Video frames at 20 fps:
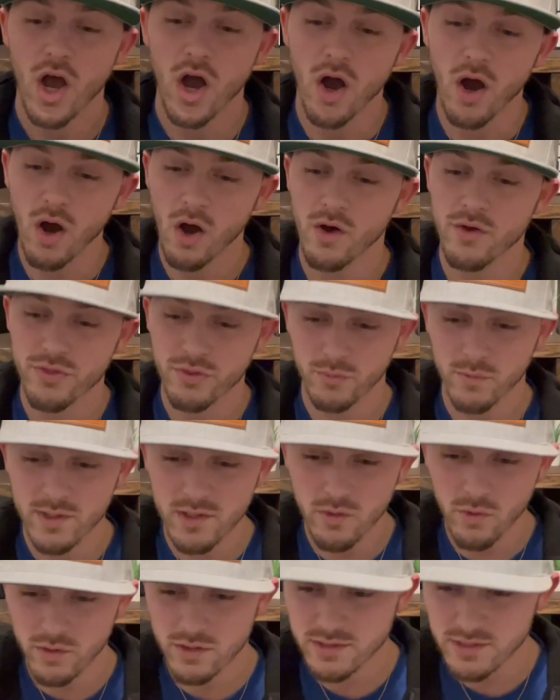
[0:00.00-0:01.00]
all 3
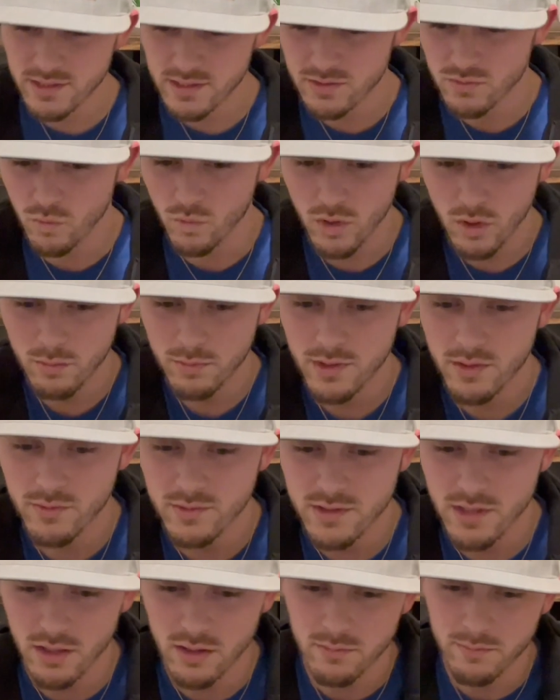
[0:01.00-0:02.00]
horses will be
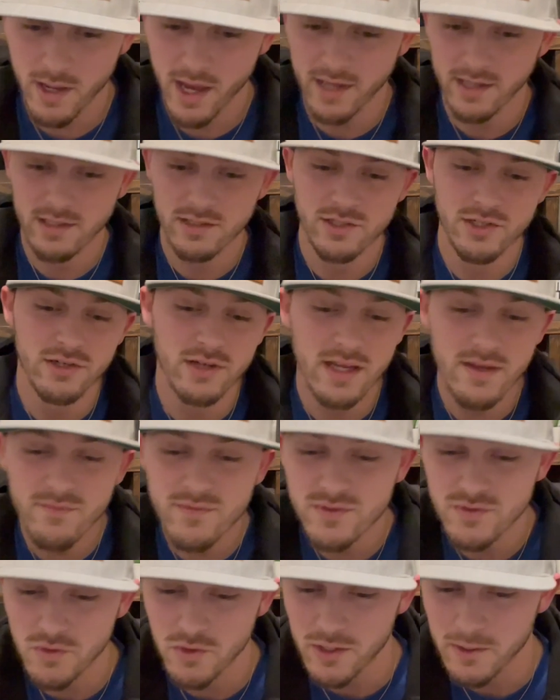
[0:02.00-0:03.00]
returned back into your
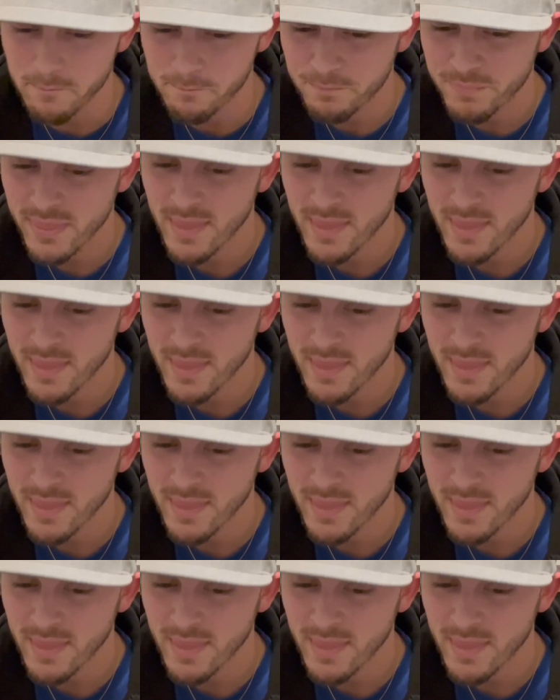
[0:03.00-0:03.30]
inventory.